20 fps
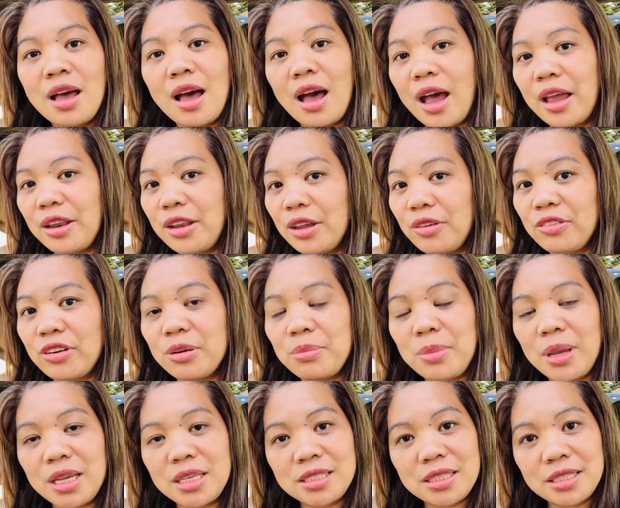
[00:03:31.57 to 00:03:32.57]
I never
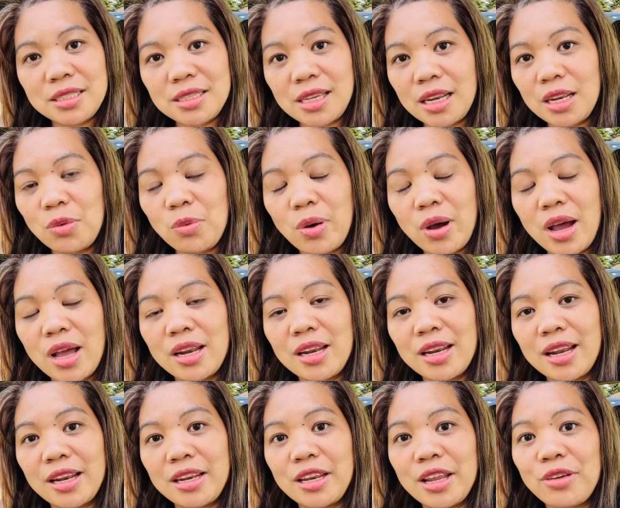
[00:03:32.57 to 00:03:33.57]
message anyone and
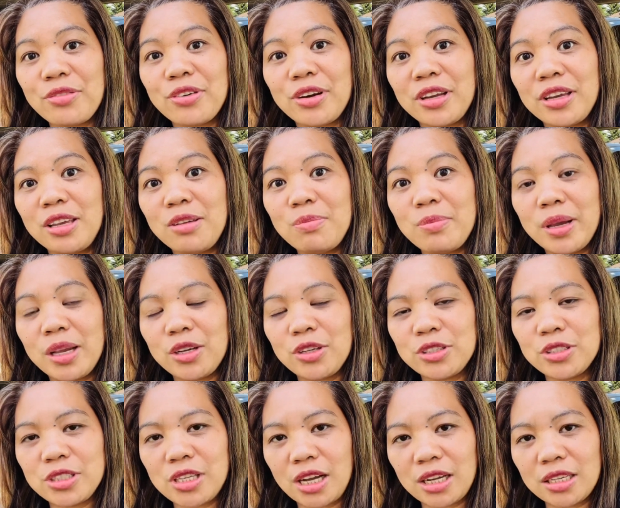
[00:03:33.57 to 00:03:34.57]
I never give my
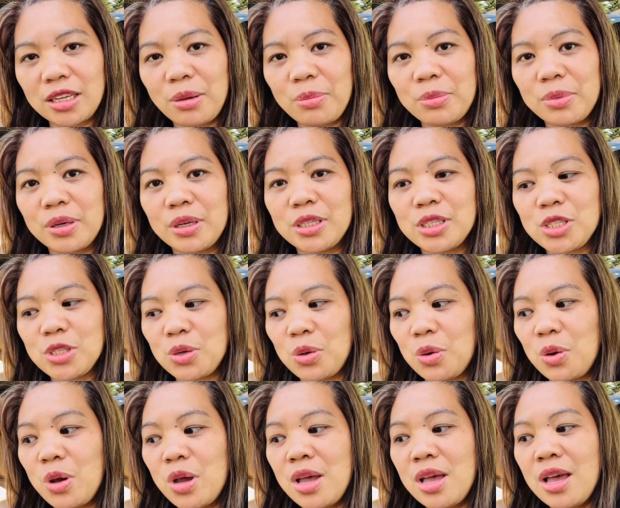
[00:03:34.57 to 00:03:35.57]
contact number.
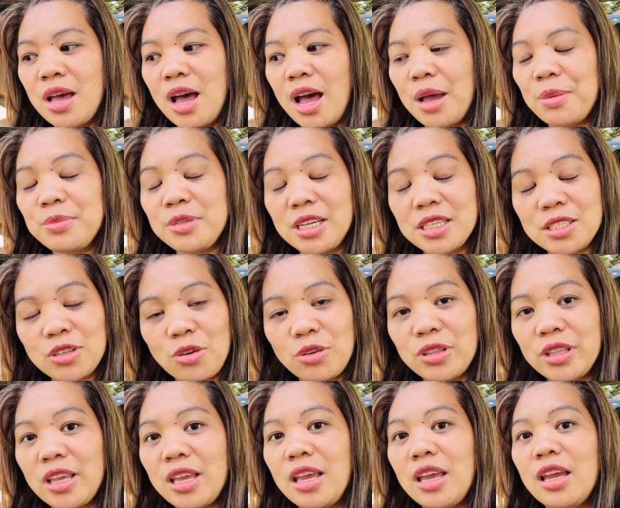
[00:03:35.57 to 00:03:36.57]
So I'm just
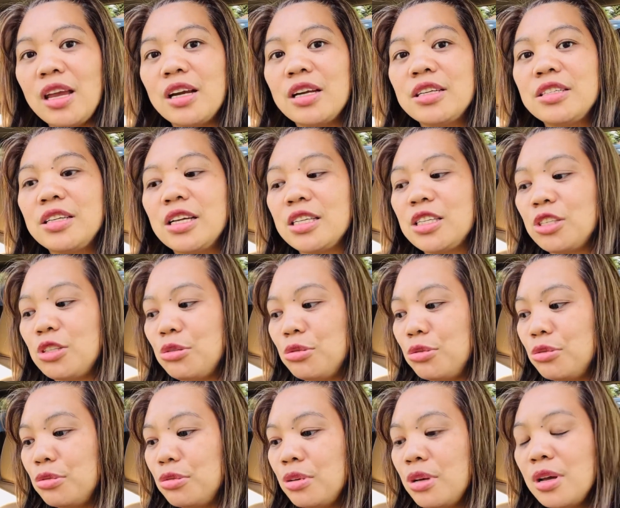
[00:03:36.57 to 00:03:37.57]
only here just
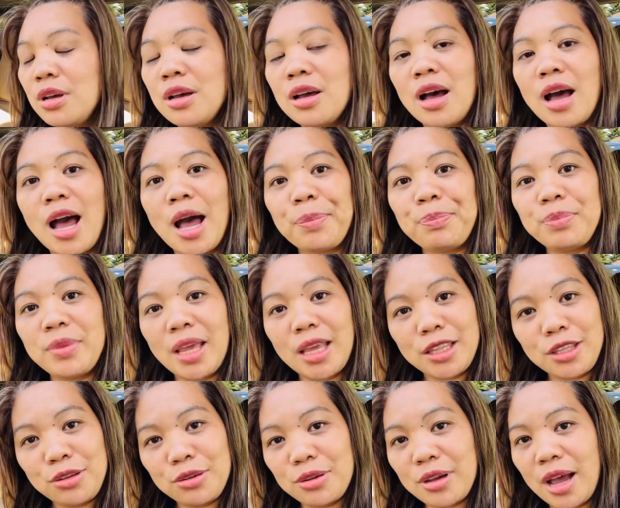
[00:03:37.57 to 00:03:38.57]
to
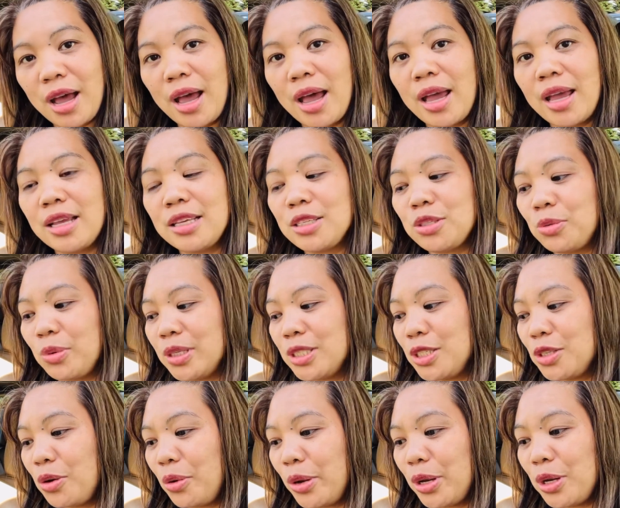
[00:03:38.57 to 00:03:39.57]
update you guys what's
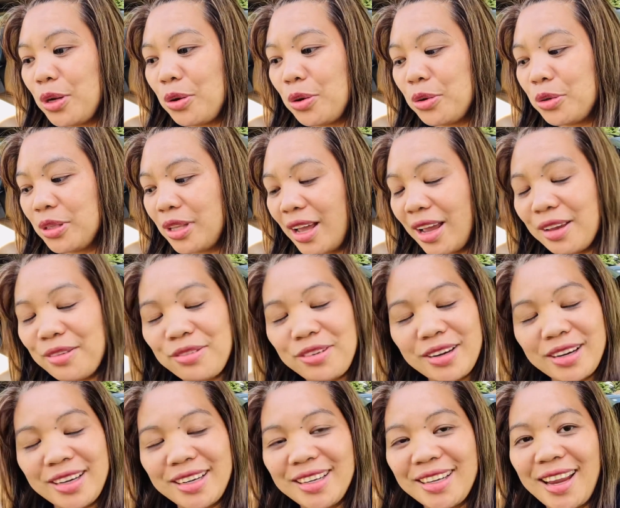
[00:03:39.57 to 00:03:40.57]
going on live
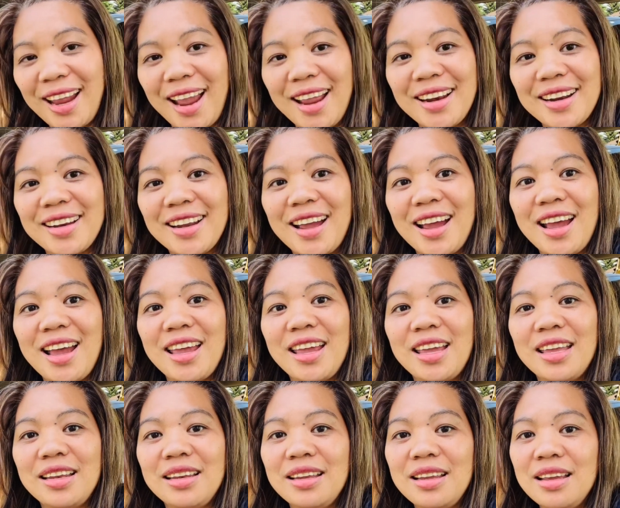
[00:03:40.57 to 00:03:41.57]
here in Canada,
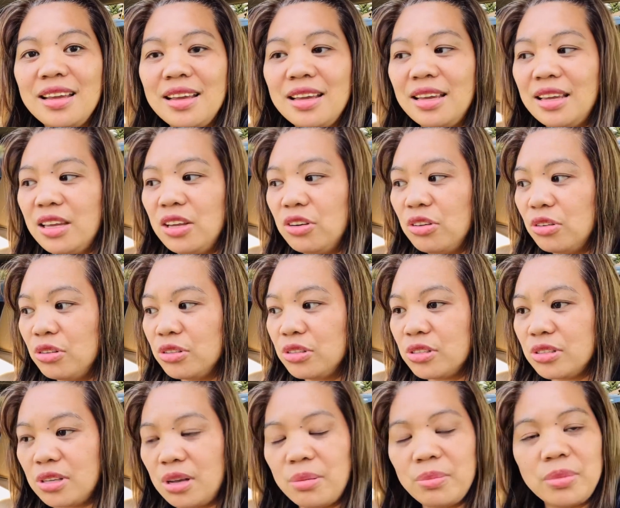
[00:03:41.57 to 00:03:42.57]
and you know,
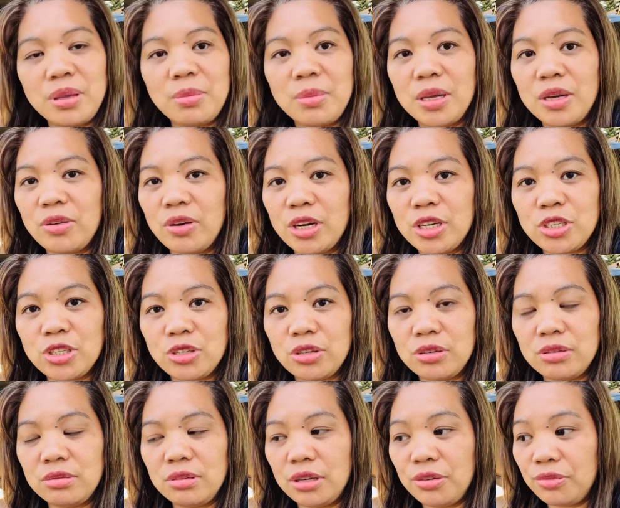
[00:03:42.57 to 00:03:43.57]
some
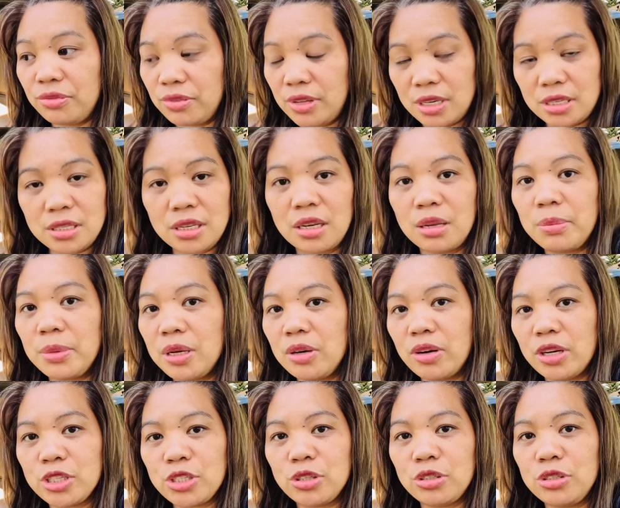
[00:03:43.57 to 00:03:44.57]
immigration, if there's an
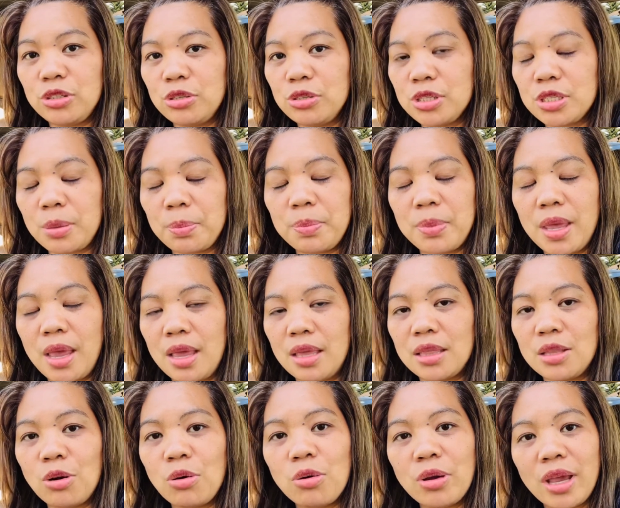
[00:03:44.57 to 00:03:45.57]
immigration news update,
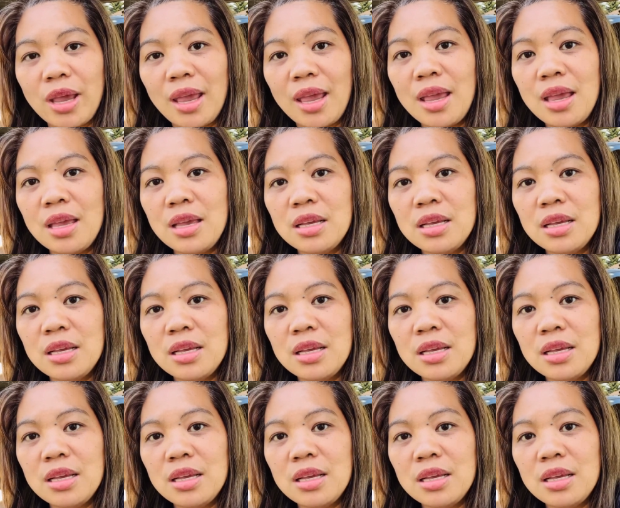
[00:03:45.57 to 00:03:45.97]
okay?